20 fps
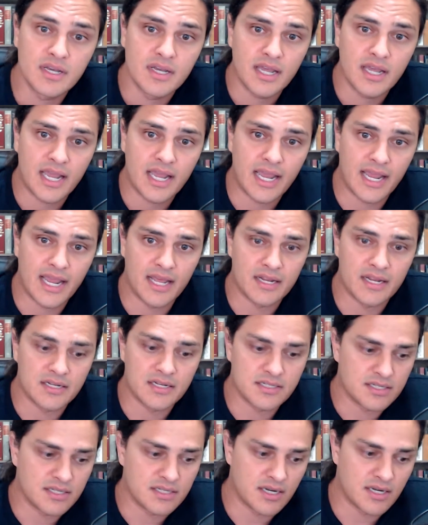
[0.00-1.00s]

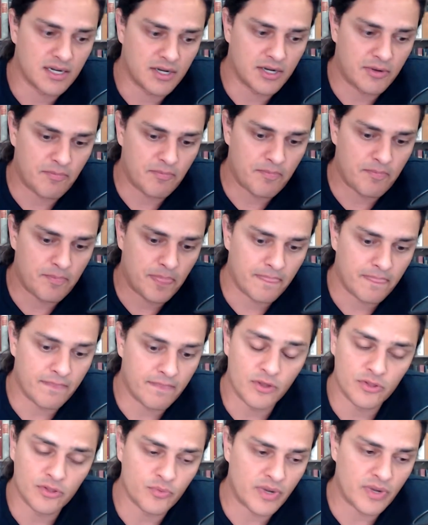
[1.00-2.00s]
And
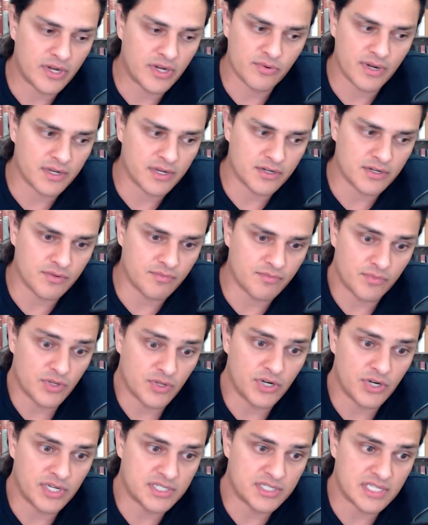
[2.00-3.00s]
the only way to create a
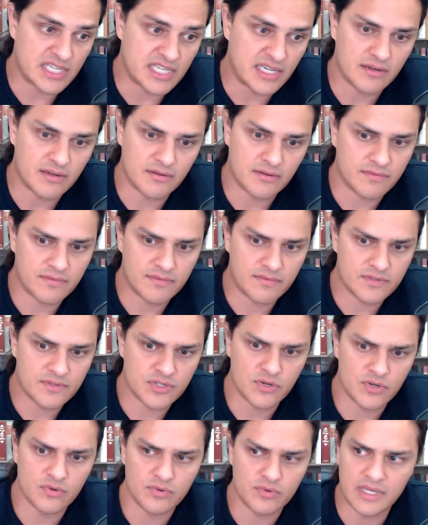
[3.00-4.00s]
community is to give.
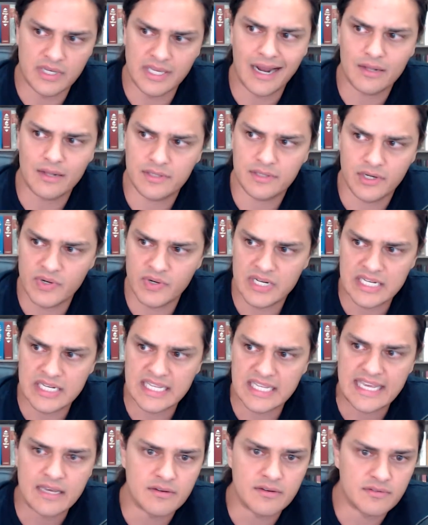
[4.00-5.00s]
So get out there and
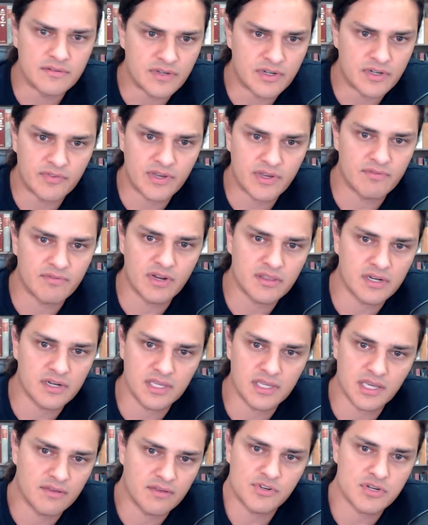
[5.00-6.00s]
give. And if you have nothing to
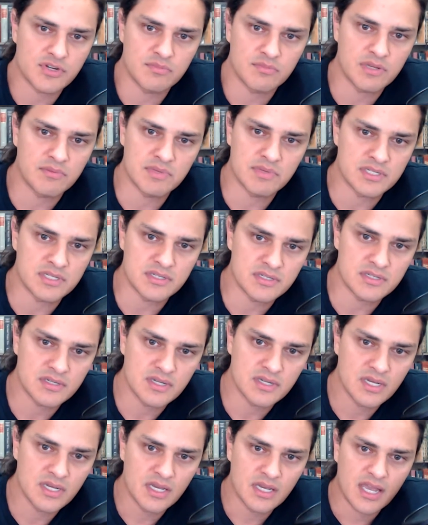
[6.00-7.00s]
give, you shouldn't be in business.
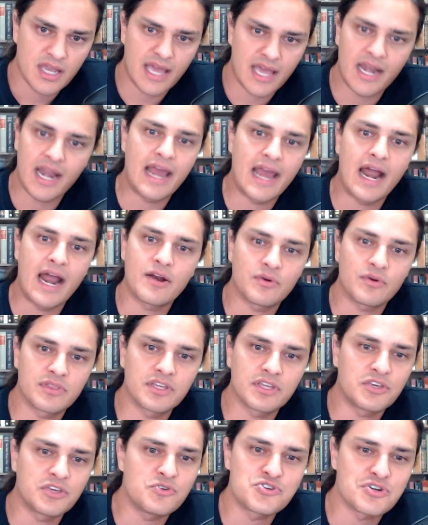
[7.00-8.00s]
And I don't
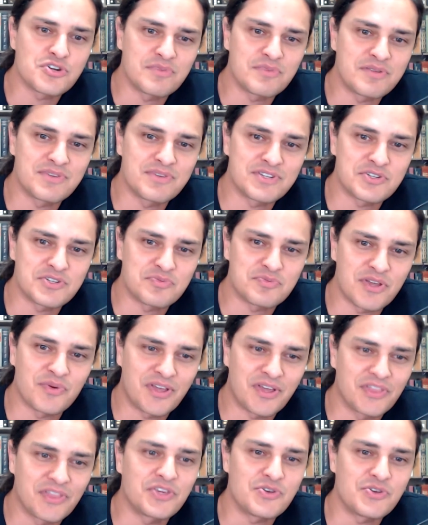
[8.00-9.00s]
think you shouldn't be in business, by the way.
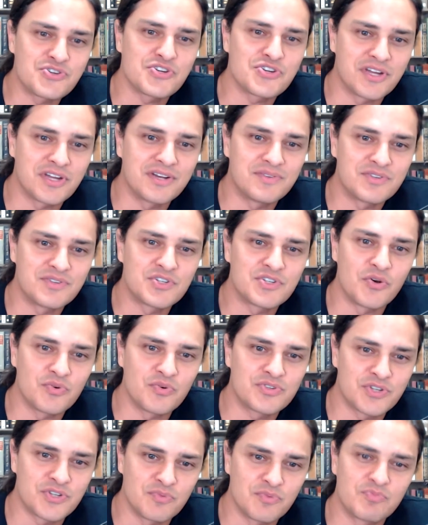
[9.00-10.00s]
I think you should.
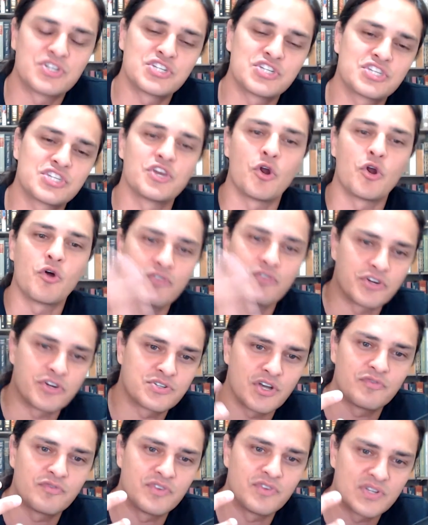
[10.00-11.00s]
But just get over
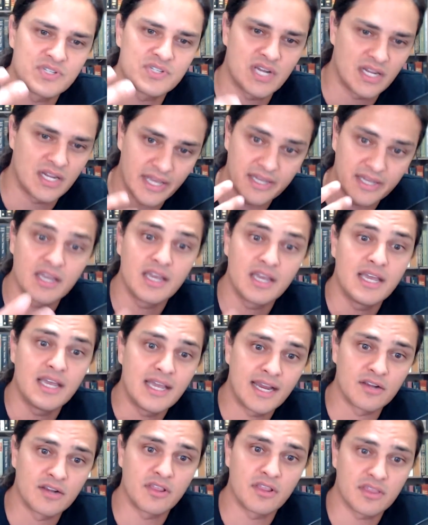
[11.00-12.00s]
yourself and decide, like,
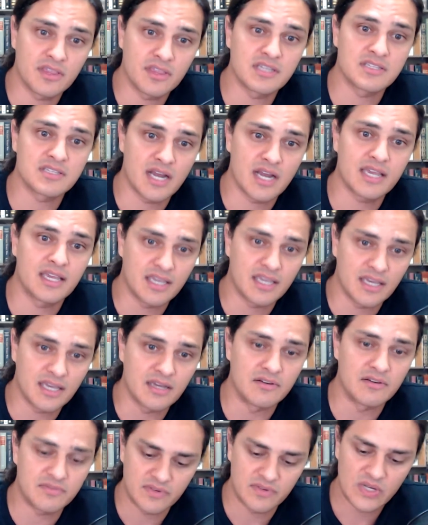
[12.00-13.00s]
here are the things that I can
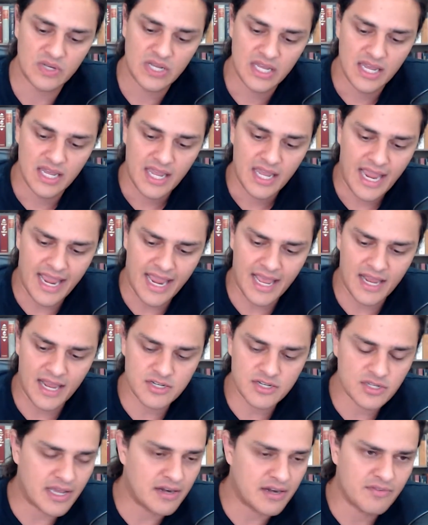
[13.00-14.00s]
give.
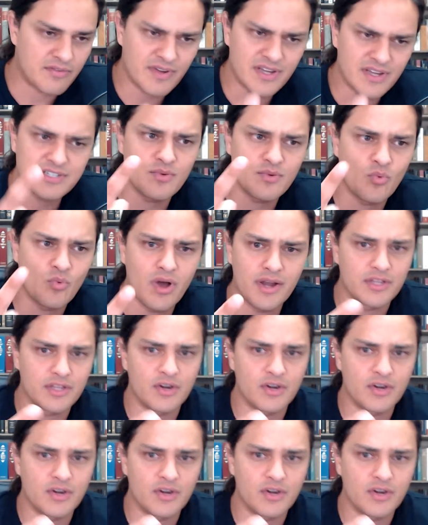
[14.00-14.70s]
And invest in one.